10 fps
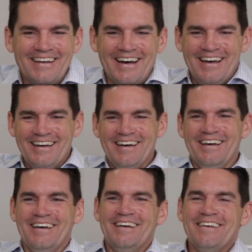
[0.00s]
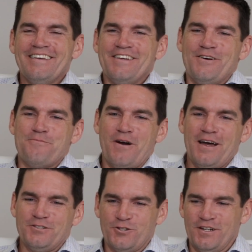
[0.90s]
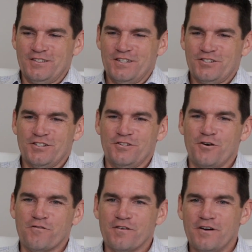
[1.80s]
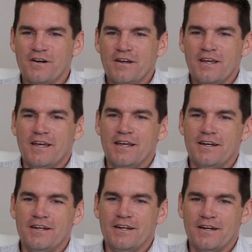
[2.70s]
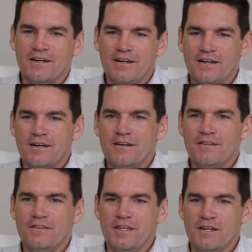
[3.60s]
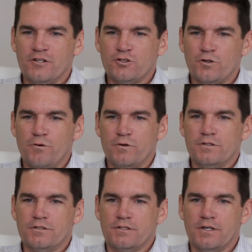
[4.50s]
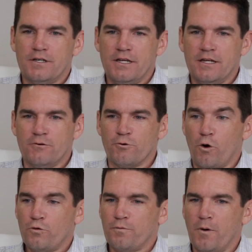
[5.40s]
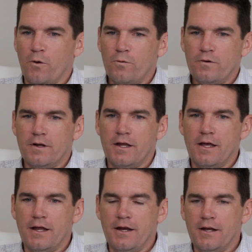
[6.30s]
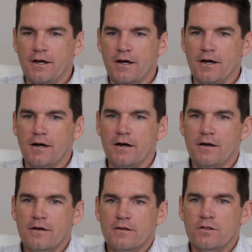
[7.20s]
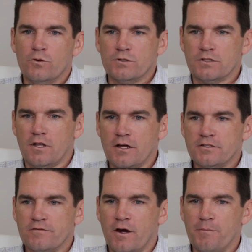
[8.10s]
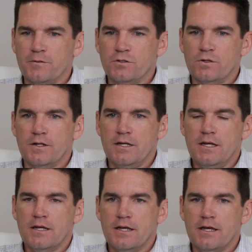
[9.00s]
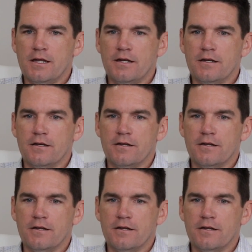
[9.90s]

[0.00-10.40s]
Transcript: Brad transitioned over, and the industry was in growth mode, and there was lots of opportunity, and